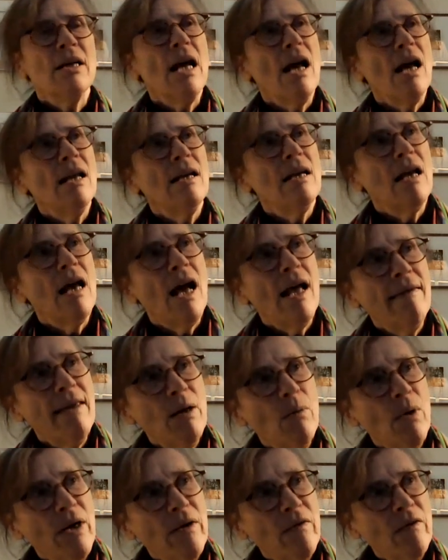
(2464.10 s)
And I
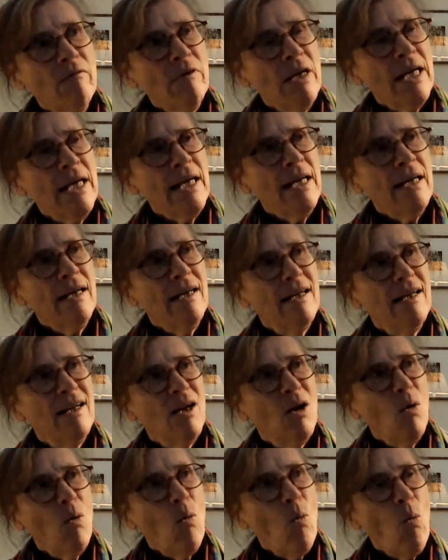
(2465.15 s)
think one of the really
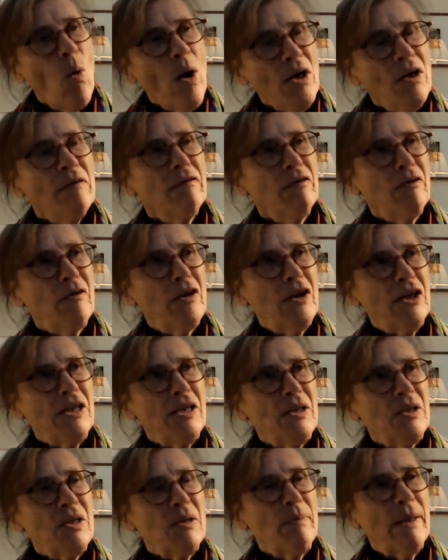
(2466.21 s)
wonderful
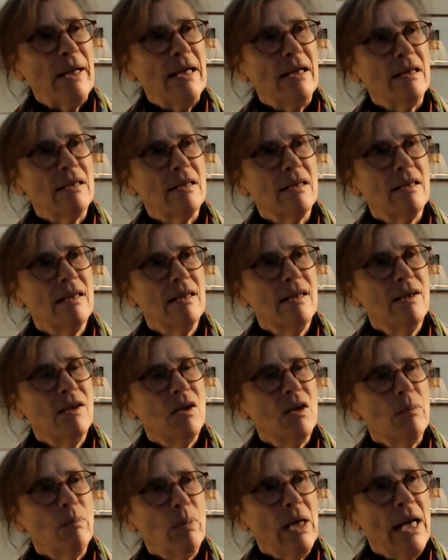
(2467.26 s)
things about
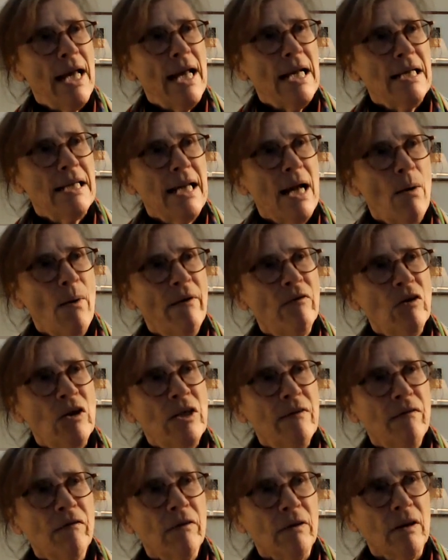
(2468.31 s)
the plays, however
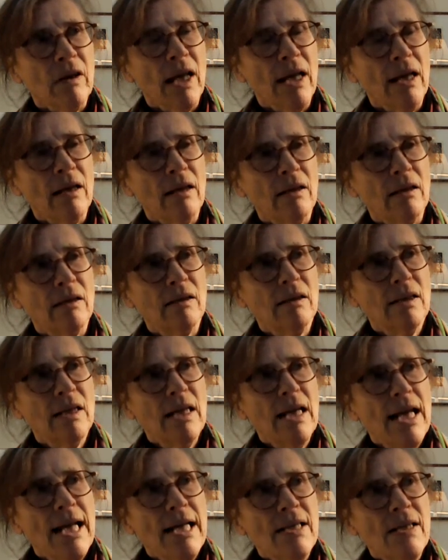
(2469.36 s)
different they are,
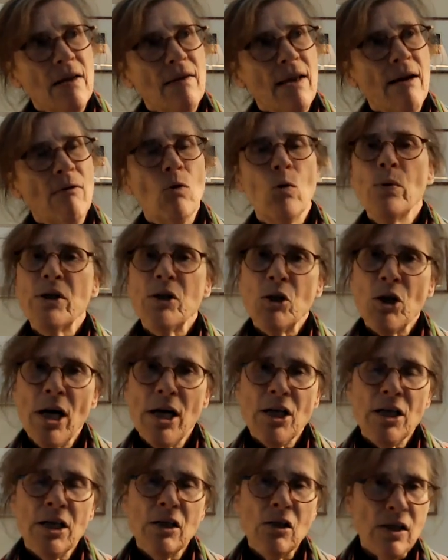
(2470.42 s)
is that they're always
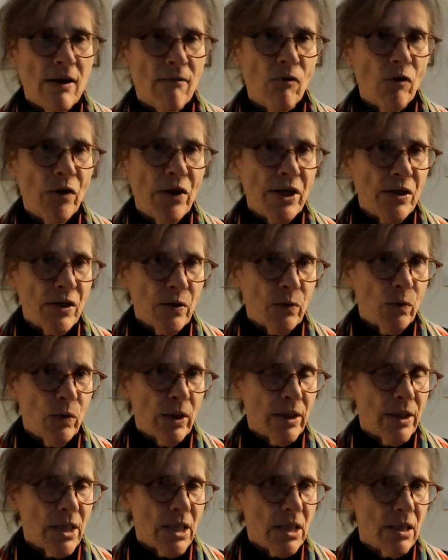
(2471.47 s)
trying to do several things at
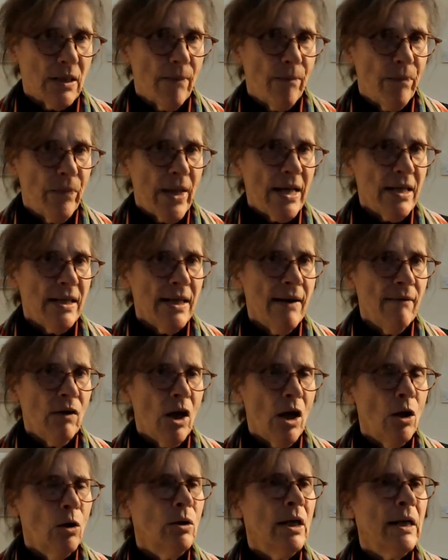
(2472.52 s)
once. There's
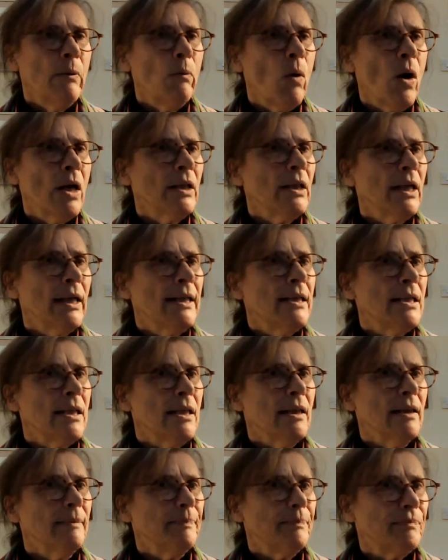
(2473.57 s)
never only one
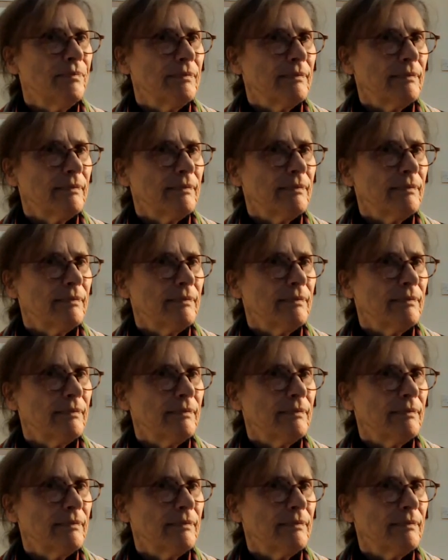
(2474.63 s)
idea.